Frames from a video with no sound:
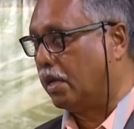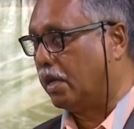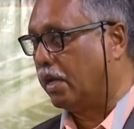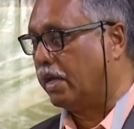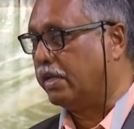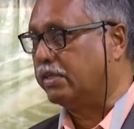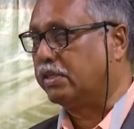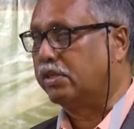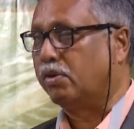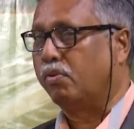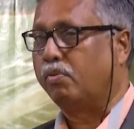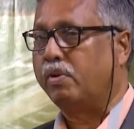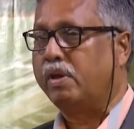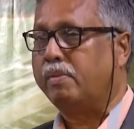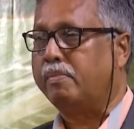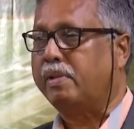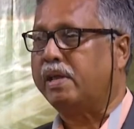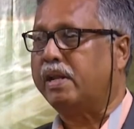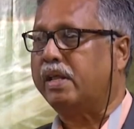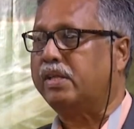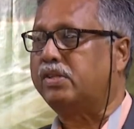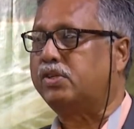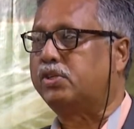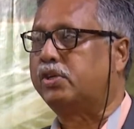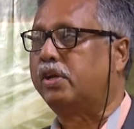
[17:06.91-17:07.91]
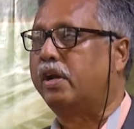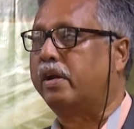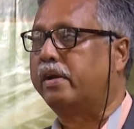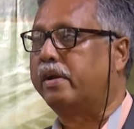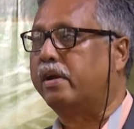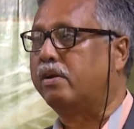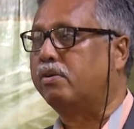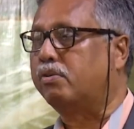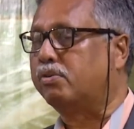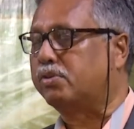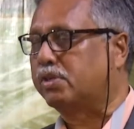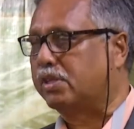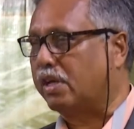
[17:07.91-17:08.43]
It's the women and children
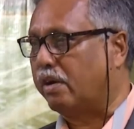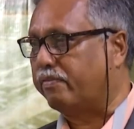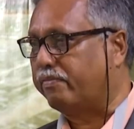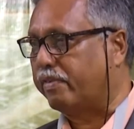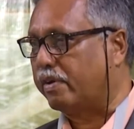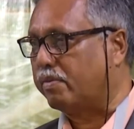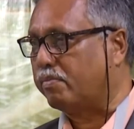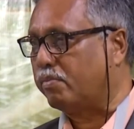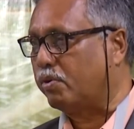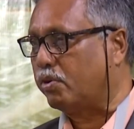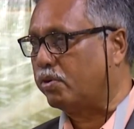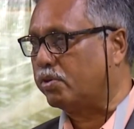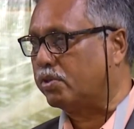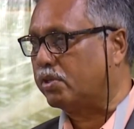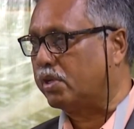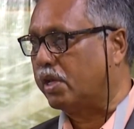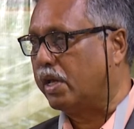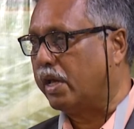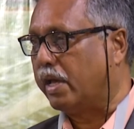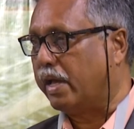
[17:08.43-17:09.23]
who suffer most.